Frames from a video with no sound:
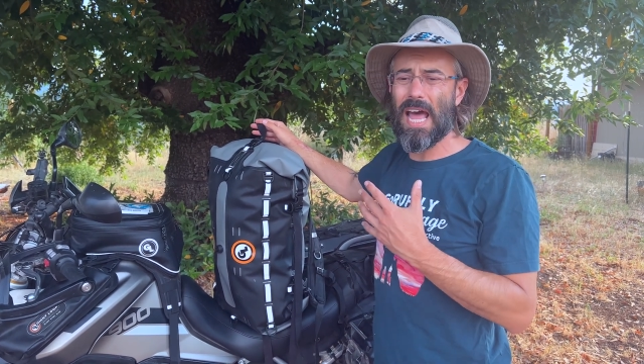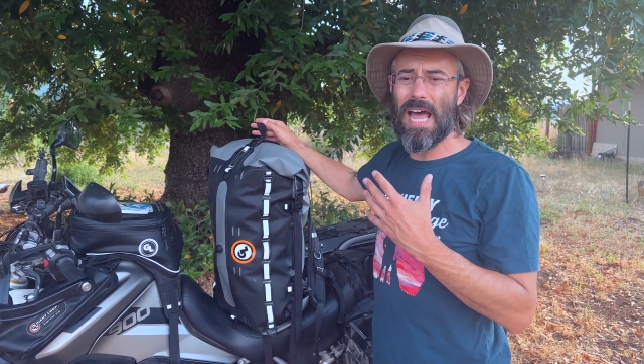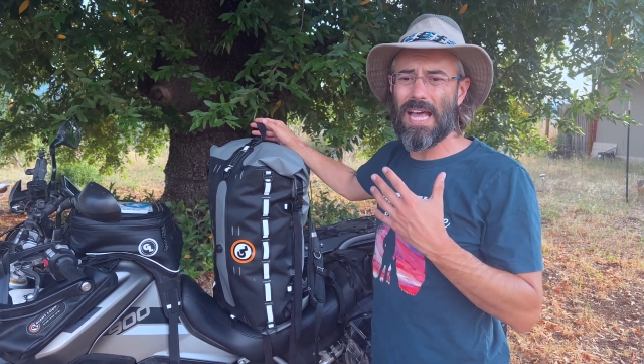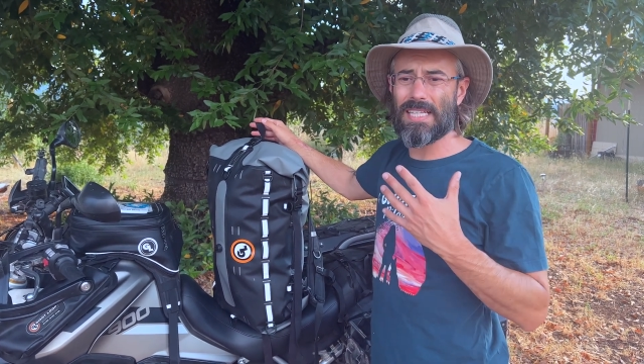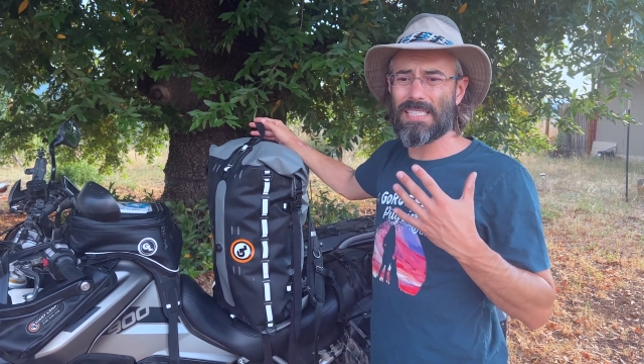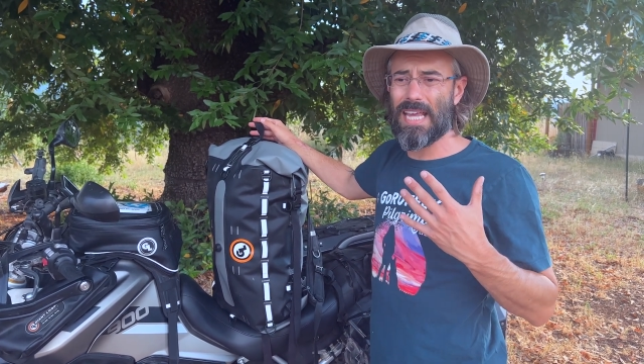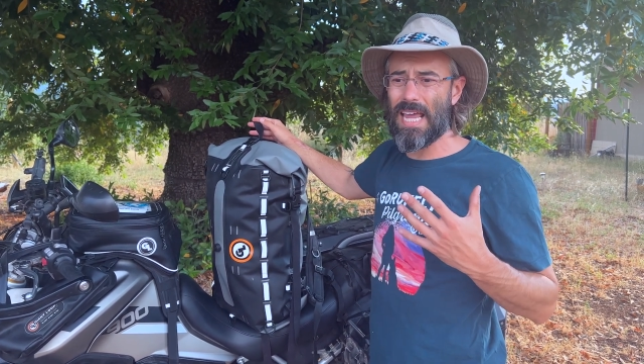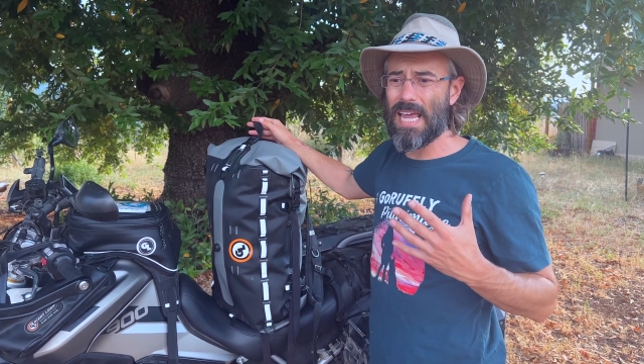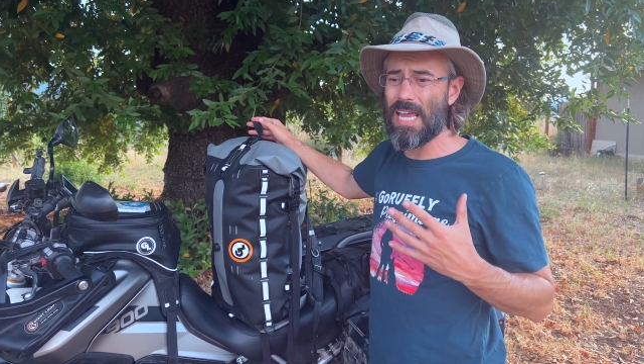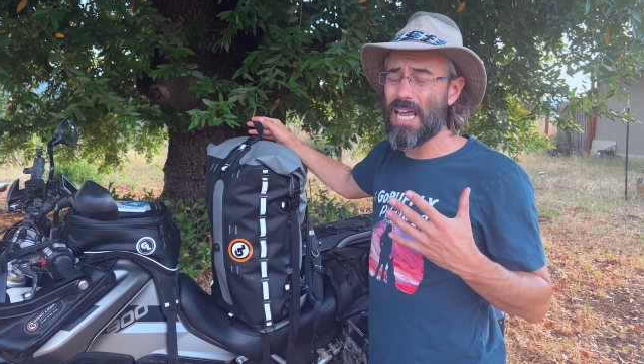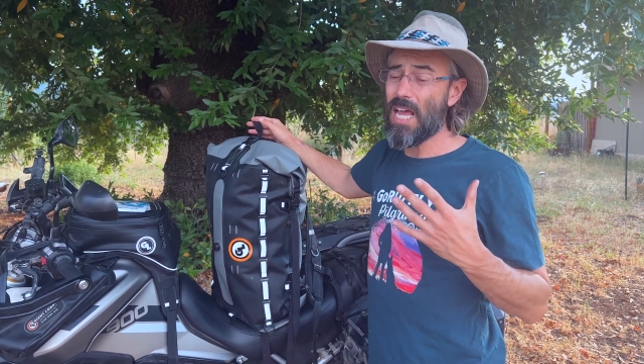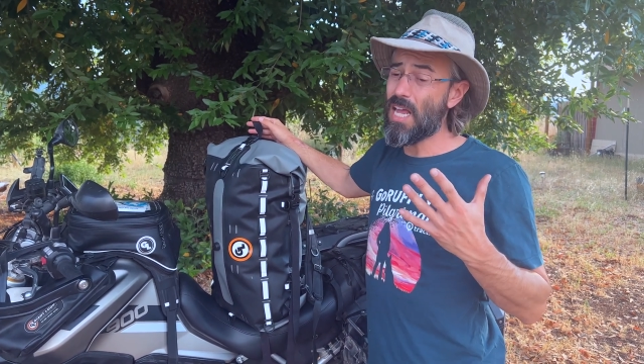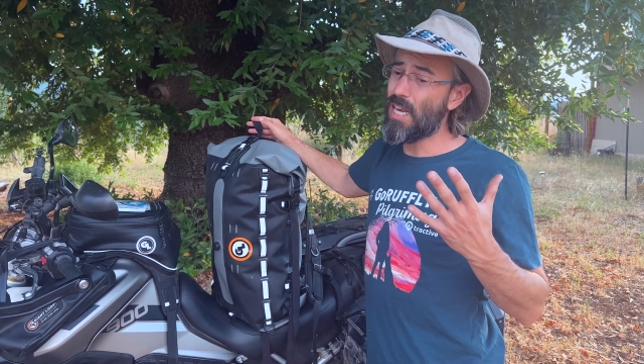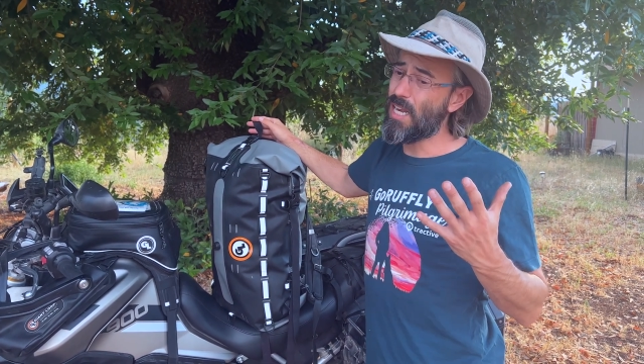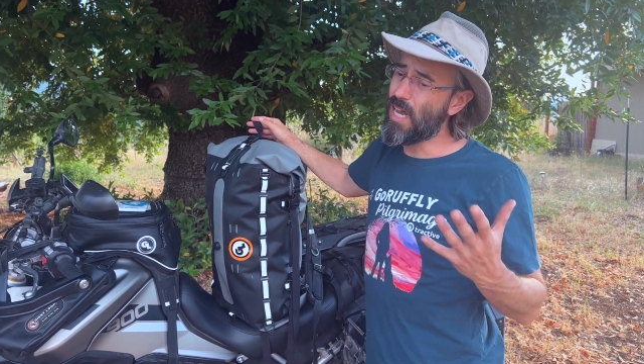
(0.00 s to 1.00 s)
as a
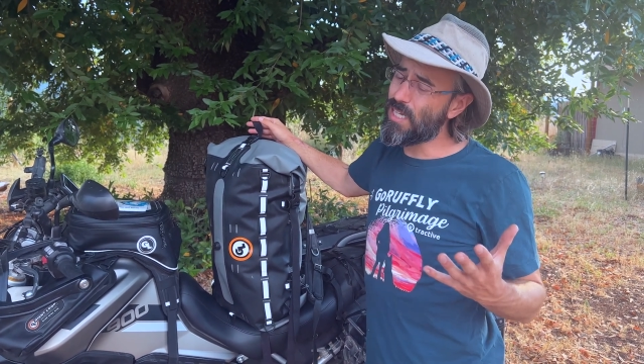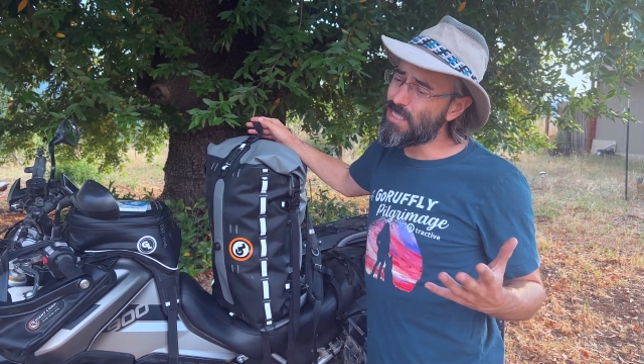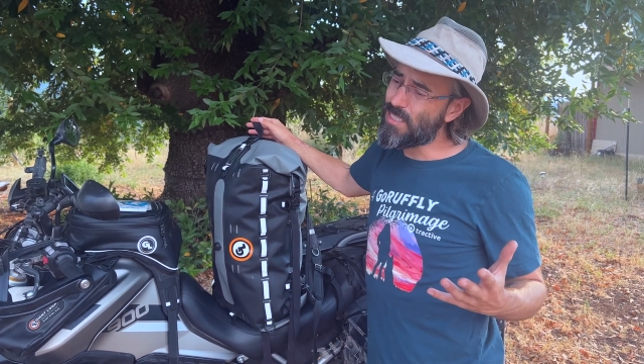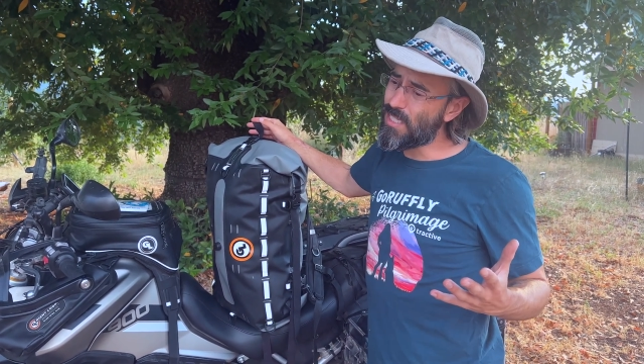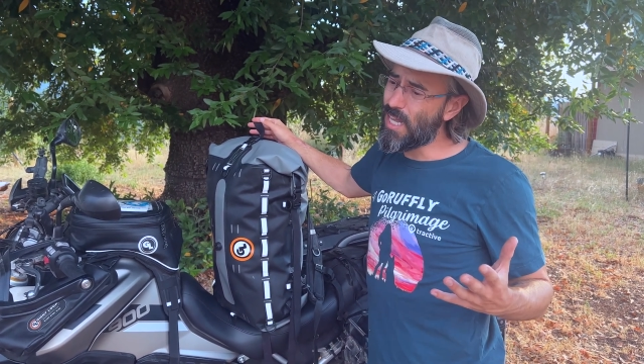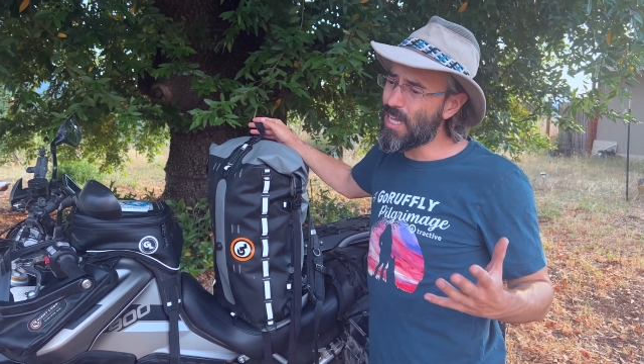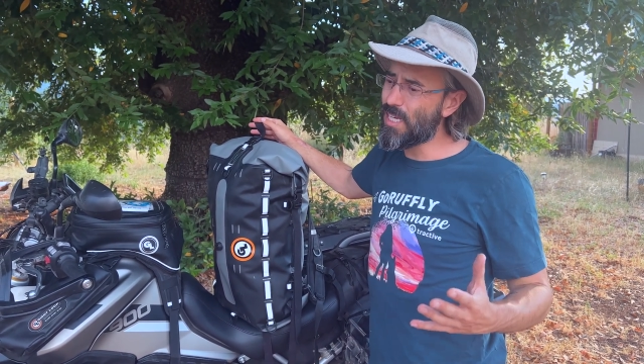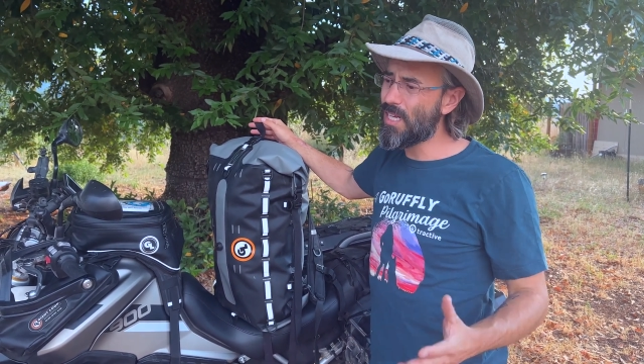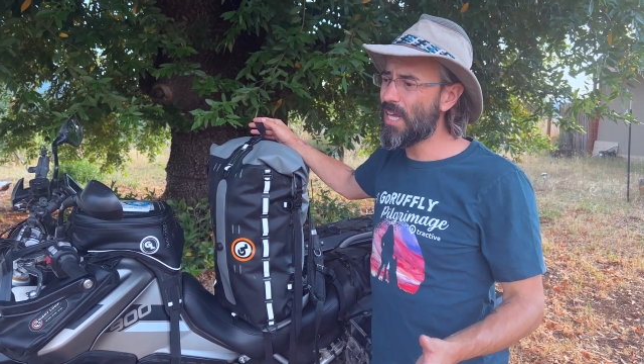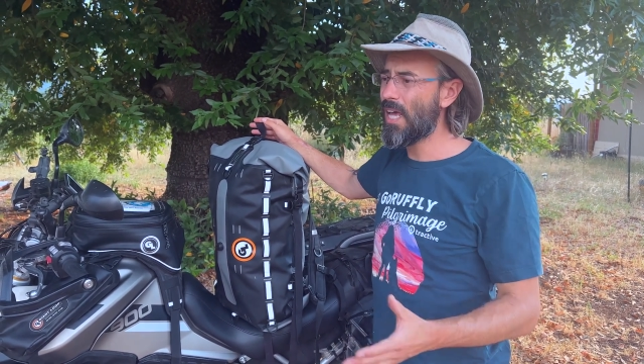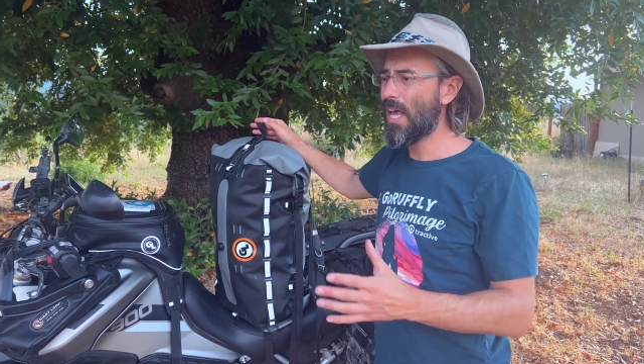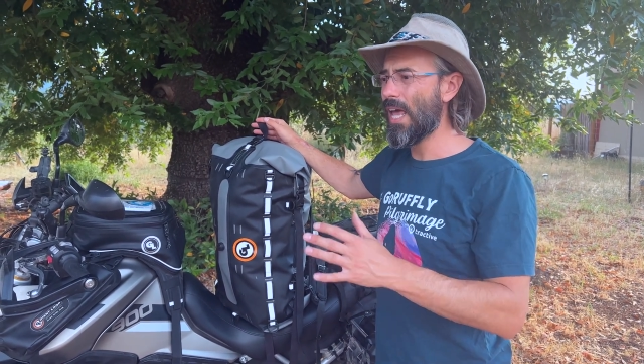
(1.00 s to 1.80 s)
nightstand,